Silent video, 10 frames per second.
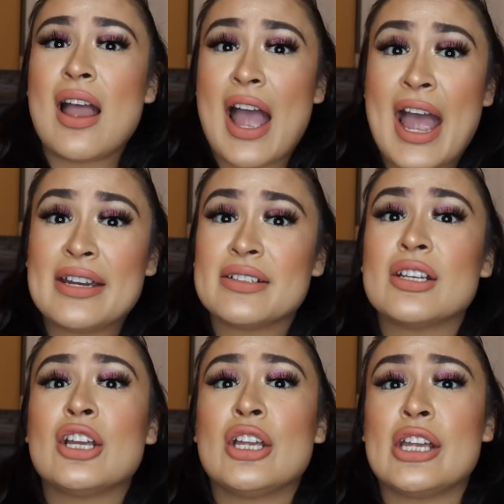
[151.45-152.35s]
at
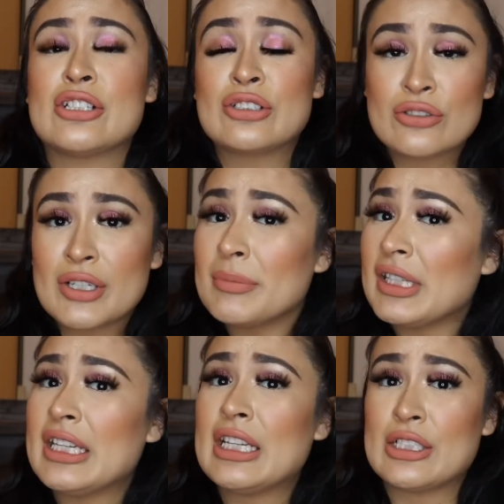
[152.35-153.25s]

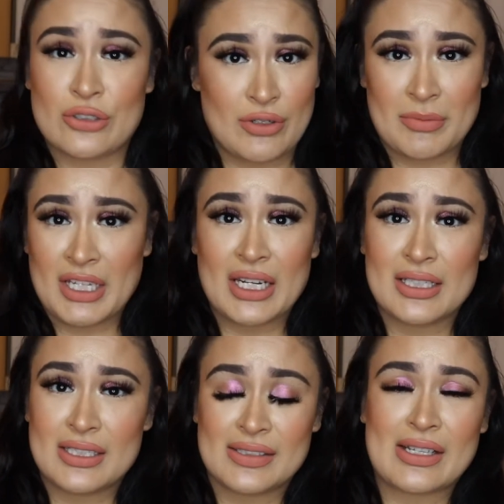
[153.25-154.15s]
extremely
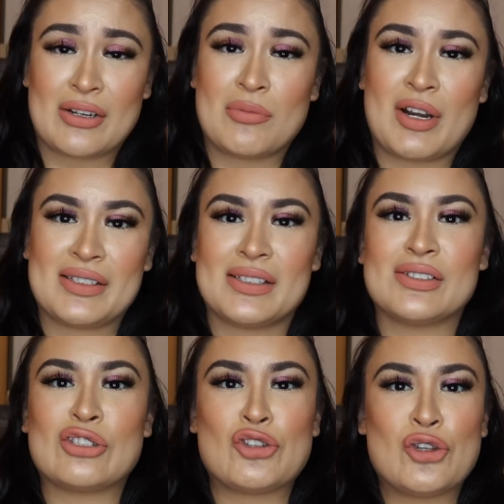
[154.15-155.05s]
discounted prices.
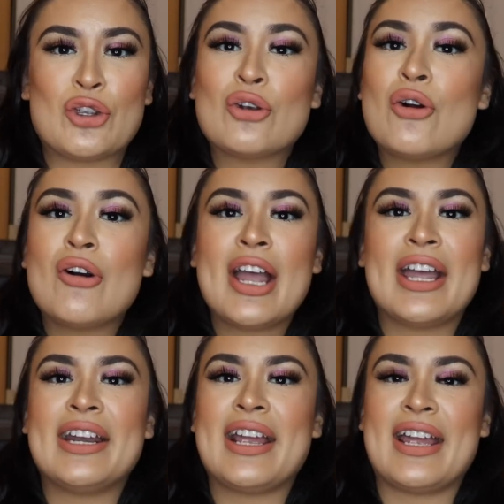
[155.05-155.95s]
So you can go
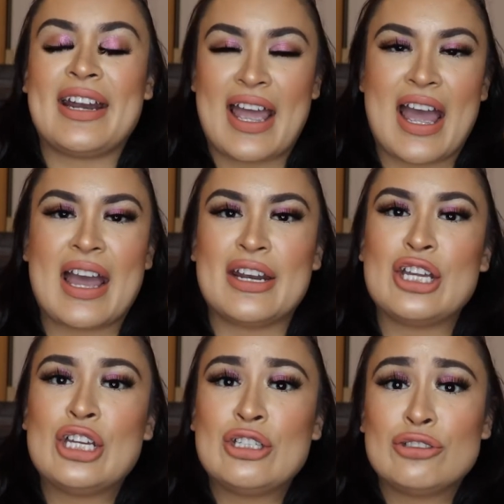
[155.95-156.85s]
ahead and add
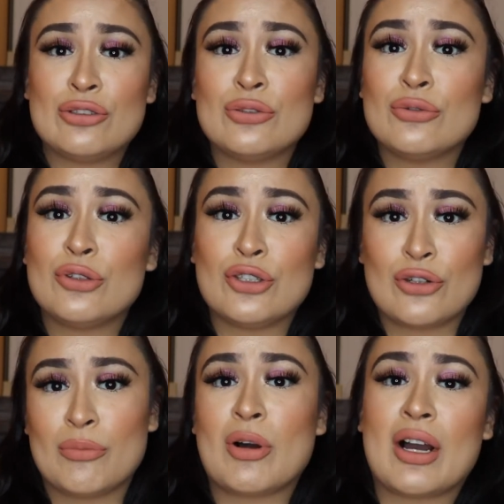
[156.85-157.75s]
to
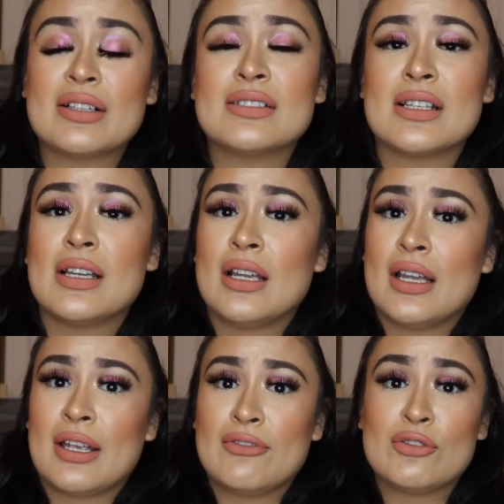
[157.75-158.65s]
your box.
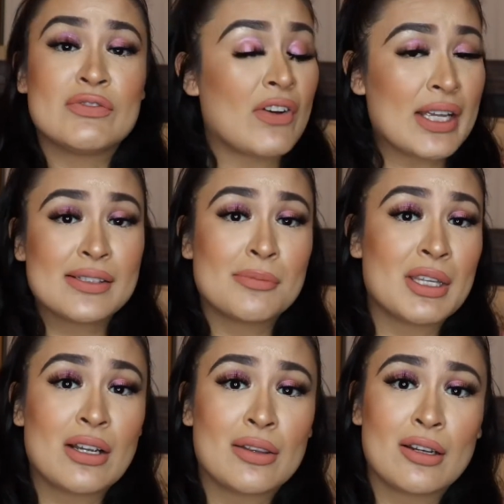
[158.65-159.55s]
If you find
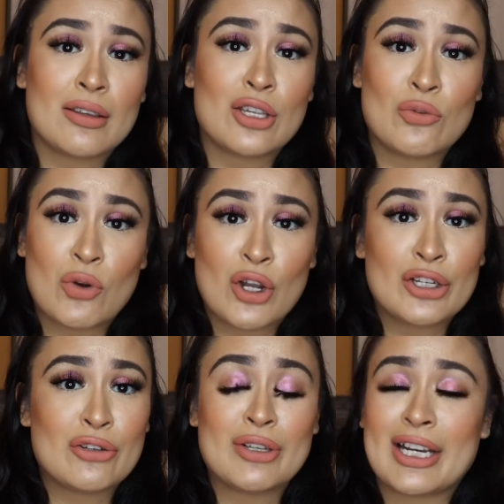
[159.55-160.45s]
something on there that you
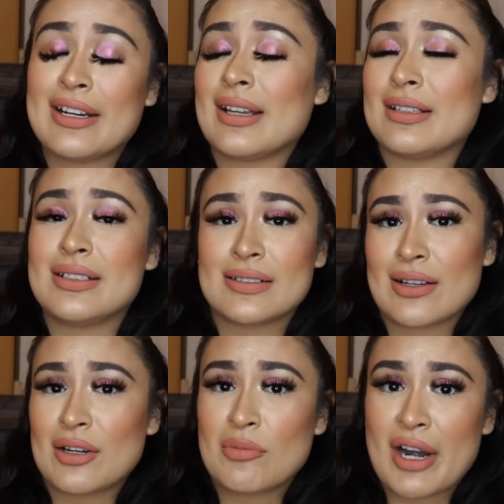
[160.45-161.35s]
want, you'll get it at a
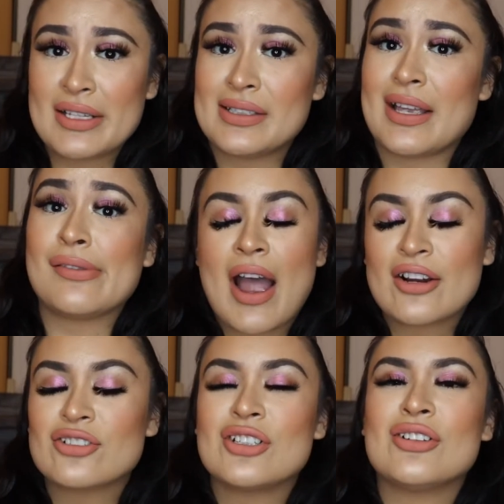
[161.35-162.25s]
discounted price and
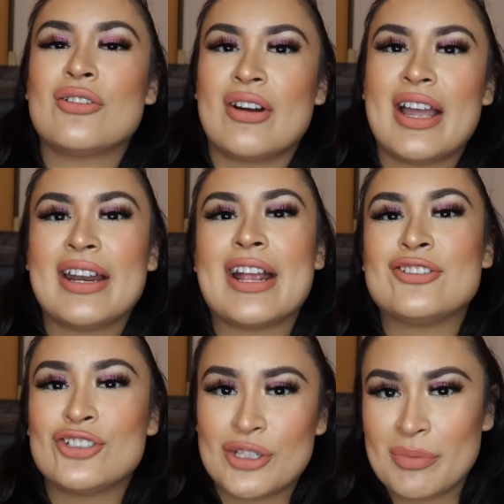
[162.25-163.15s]
actually go ahead
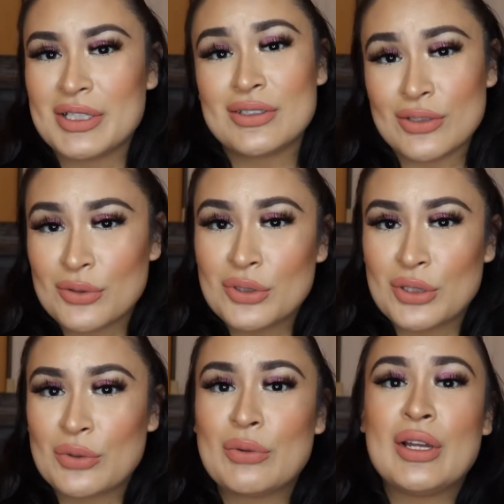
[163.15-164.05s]
and ship it to
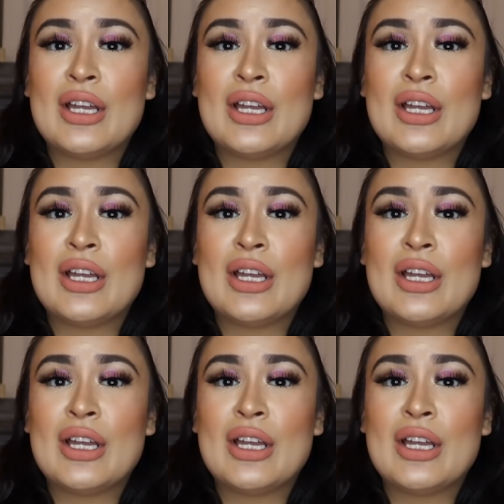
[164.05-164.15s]
you